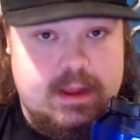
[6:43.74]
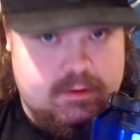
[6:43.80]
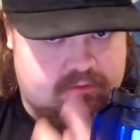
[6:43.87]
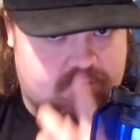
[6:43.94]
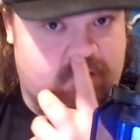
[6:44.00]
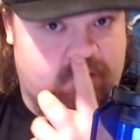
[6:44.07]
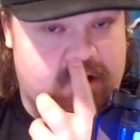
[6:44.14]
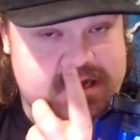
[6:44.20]

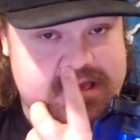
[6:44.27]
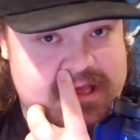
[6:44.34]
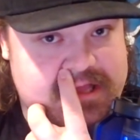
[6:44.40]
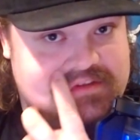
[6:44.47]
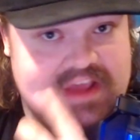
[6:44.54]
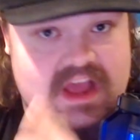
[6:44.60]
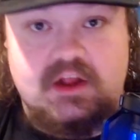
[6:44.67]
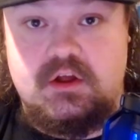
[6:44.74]
funny.
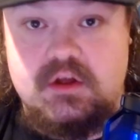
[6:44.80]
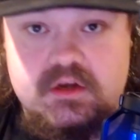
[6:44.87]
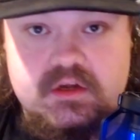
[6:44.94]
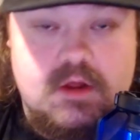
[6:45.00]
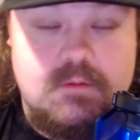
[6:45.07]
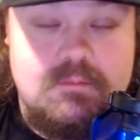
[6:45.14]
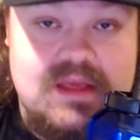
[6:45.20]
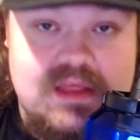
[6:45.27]
It's got
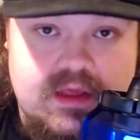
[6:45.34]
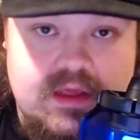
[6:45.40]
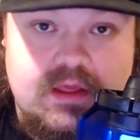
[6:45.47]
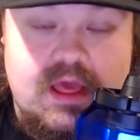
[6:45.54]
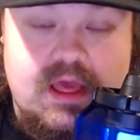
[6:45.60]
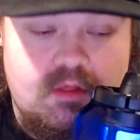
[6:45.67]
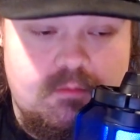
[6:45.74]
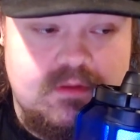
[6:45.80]
good comedic
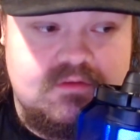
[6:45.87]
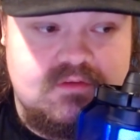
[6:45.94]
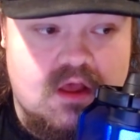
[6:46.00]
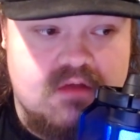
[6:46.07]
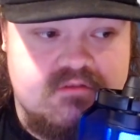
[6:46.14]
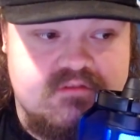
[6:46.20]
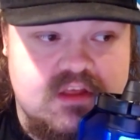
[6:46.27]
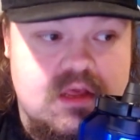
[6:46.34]
elements
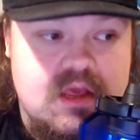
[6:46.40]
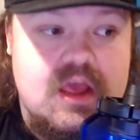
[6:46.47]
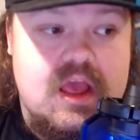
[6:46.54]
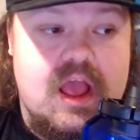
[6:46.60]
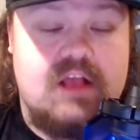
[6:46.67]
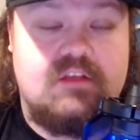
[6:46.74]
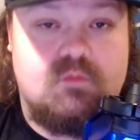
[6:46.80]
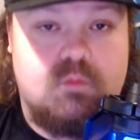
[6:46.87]
of it,
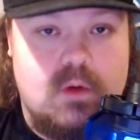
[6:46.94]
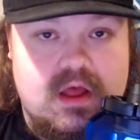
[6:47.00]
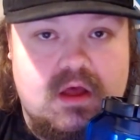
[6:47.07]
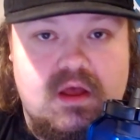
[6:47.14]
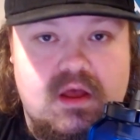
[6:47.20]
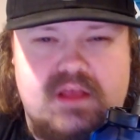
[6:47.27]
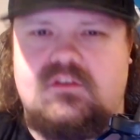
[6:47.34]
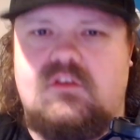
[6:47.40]
as
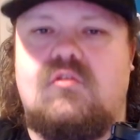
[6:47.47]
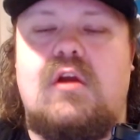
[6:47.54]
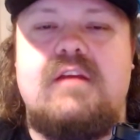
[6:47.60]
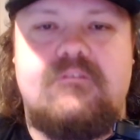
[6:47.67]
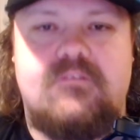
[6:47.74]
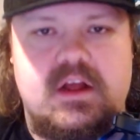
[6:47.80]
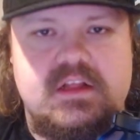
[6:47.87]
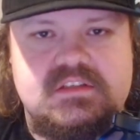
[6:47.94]
well as
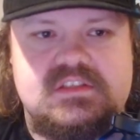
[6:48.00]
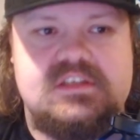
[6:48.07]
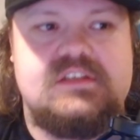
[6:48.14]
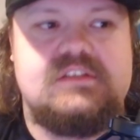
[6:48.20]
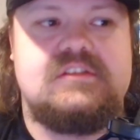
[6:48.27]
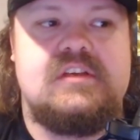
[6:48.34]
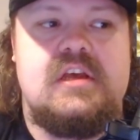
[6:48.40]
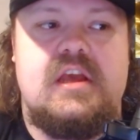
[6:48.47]
great fight
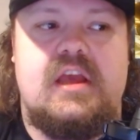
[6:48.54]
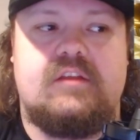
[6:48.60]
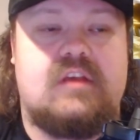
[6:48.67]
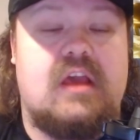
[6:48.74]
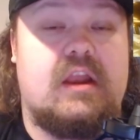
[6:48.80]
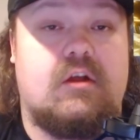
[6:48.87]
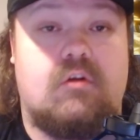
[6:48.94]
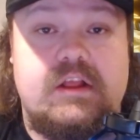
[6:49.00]
scenes. It's
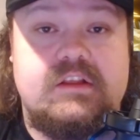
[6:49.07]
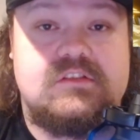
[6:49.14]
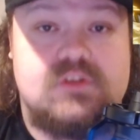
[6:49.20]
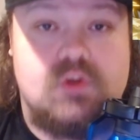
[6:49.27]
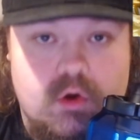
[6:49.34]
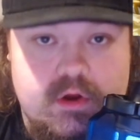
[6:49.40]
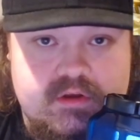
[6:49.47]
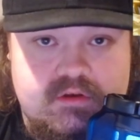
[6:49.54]
got a great
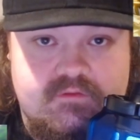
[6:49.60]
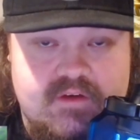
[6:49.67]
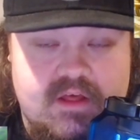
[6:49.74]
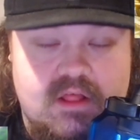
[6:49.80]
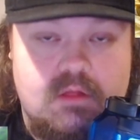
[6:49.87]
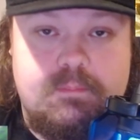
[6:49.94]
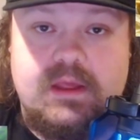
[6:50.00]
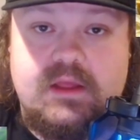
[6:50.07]
story
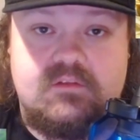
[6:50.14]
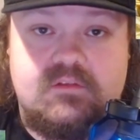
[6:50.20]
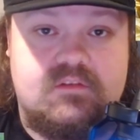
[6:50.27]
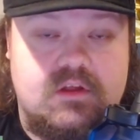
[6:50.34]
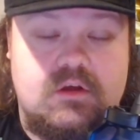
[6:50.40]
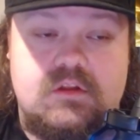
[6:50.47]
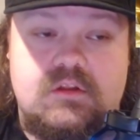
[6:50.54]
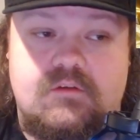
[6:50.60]
developing. It's
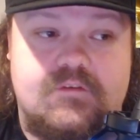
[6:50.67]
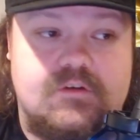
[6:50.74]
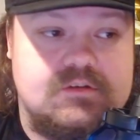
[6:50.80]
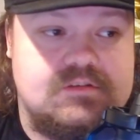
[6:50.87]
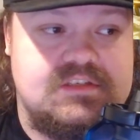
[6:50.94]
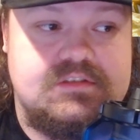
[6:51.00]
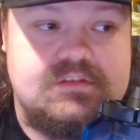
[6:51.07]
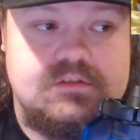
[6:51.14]
still in the
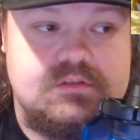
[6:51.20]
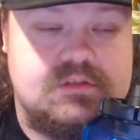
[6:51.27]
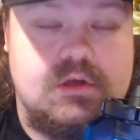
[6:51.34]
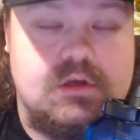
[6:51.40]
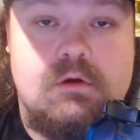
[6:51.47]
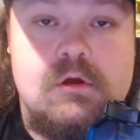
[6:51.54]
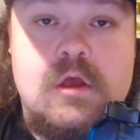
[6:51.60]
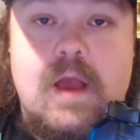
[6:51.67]
first season,
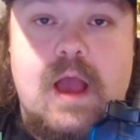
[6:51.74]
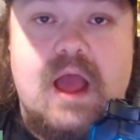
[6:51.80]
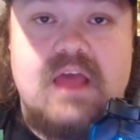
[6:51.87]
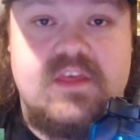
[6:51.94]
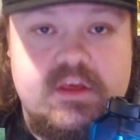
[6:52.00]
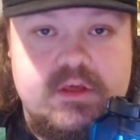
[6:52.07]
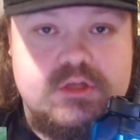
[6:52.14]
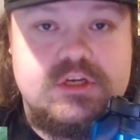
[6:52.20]
so I
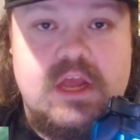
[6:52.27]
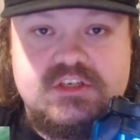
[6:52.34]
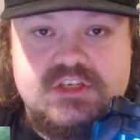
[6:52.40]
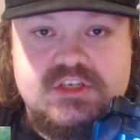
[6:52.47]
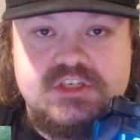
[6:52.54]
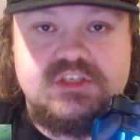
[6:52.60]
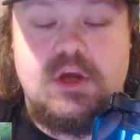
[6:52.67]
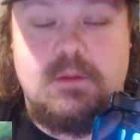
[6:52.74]
think you guys
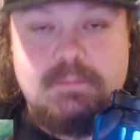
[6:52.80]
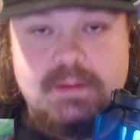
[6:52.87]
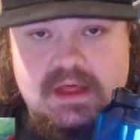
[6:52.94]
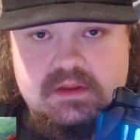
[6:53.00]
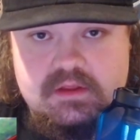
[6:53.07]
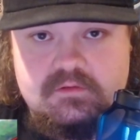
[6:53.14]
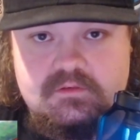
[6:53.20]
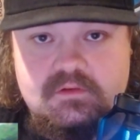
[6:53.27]
should jump
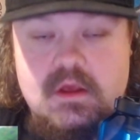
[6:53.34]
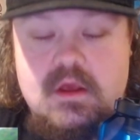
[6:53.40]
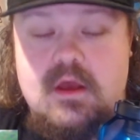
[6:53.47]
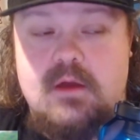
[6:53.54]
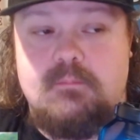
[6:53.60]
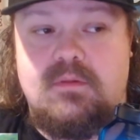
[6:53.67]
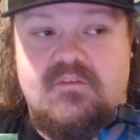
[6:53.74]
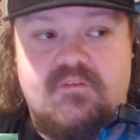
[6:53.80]
on this
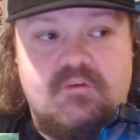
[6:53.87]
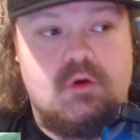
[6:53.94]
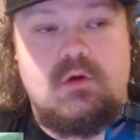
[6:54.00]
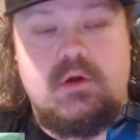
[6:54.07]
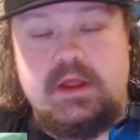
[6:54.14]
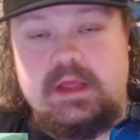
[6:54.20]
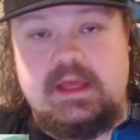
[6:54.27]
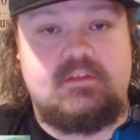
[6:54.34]

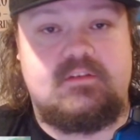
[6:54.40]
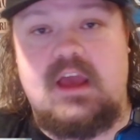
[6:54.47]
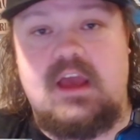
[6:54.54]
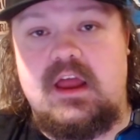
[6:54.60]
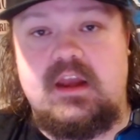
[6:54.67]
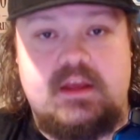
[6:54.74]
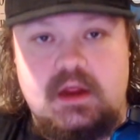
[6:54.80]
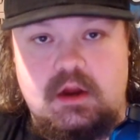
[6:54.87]
before it gets
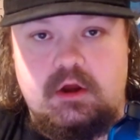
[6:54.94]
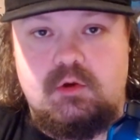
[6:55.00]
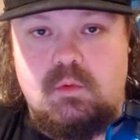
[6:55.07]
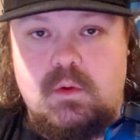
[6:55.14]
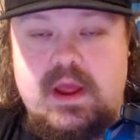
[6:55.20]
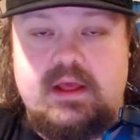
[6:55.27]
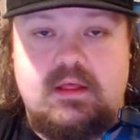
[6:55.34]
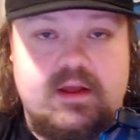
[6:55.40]
kind of carried
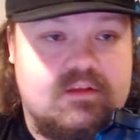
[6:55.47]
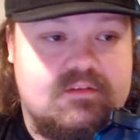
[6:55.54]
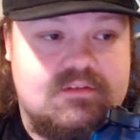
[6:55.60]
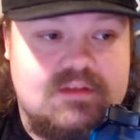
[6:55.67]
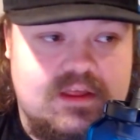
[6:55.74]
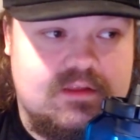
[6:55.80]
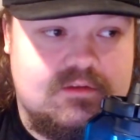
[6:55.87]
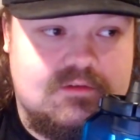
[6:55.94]
away. Like I
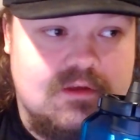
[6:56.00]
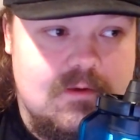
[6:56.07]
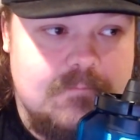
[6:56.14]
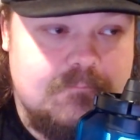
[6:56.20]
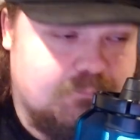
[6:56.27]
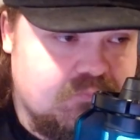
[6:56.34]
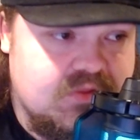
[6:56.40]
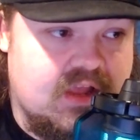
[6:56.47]
said,
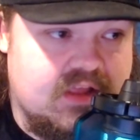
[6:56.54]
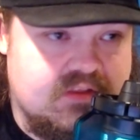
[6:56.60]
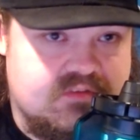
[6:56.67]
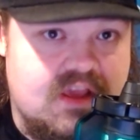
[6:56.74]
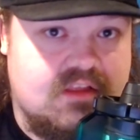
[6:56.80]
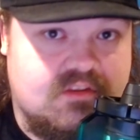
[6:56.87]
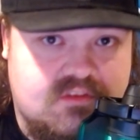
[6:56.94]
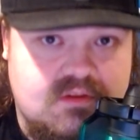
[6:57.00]
it's
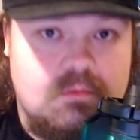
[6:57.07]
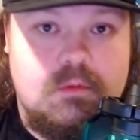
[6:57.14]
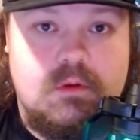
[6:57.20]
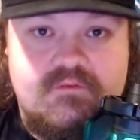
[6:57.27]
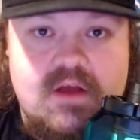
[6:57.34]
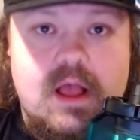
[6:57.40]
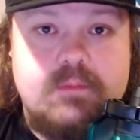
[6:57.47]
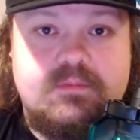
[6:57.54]
got similar
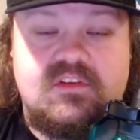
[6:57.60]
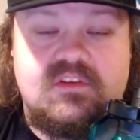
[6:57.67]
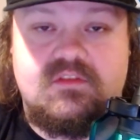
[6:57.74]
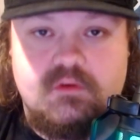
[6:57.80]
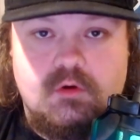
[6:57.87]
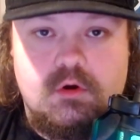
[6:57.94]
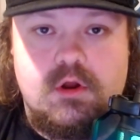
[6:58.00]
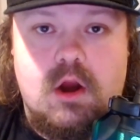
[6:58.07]
vibes to
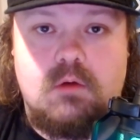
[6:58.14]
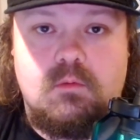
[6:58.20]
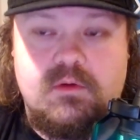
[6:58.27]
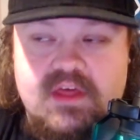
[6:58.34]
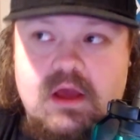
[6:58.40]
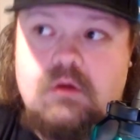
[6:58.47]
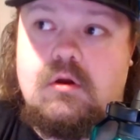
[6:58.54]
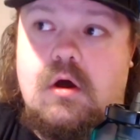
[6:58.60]
Sword Art
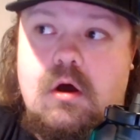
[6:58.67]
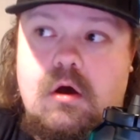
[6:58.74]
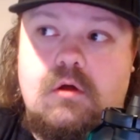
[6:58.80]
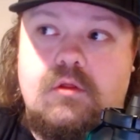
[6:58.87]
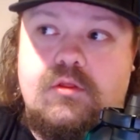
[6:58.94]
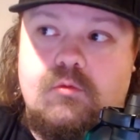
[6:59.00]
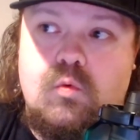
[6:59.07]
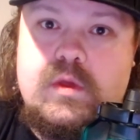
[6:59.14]
without all
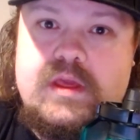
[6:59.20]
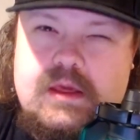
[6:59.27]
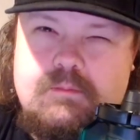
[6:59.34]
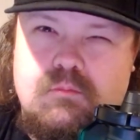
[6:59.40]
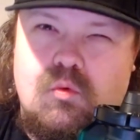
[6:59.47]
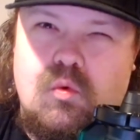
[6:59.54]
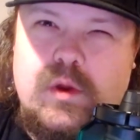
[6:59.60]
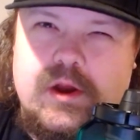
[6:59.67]
the
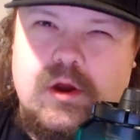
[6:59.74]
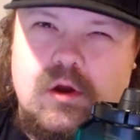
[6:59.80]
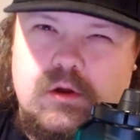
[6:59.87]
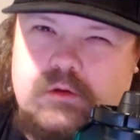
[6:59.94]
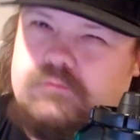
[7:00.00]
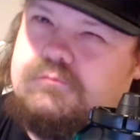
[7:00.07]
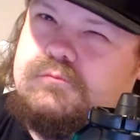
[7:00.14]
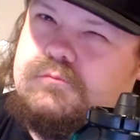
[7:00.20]

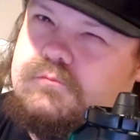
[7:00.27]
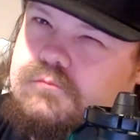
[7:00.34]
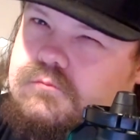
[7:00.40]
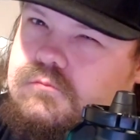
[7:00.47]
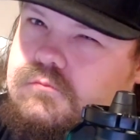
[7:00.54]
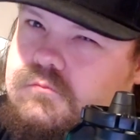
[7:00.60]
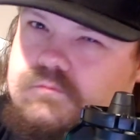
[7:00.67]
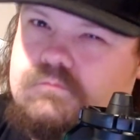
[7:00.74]
weird,
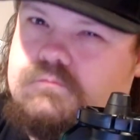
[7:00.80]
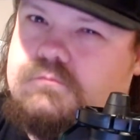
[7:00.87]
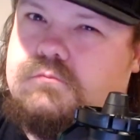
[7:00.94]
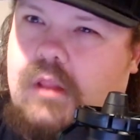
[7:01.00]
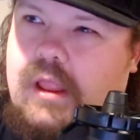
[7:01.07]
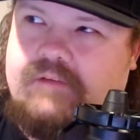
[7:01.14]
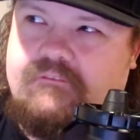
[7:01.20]
like,